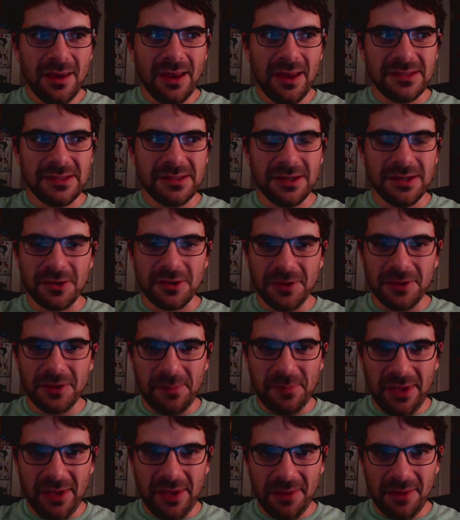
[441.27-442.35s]
It's in a
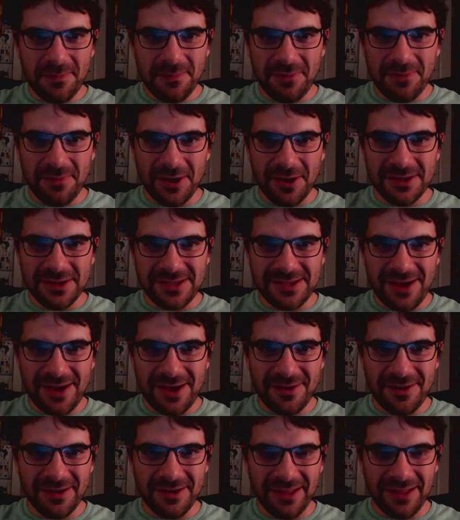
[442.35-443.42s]
creepy part of
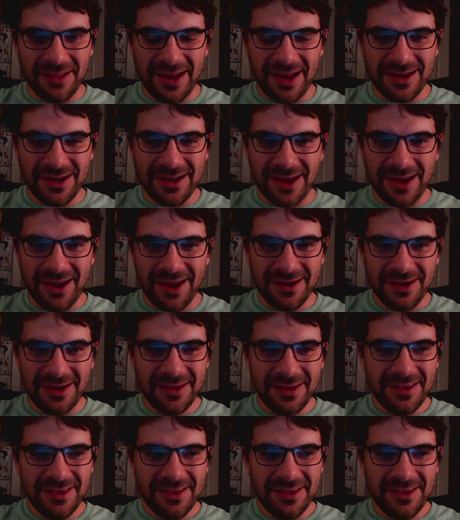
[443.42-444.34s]
town late at night,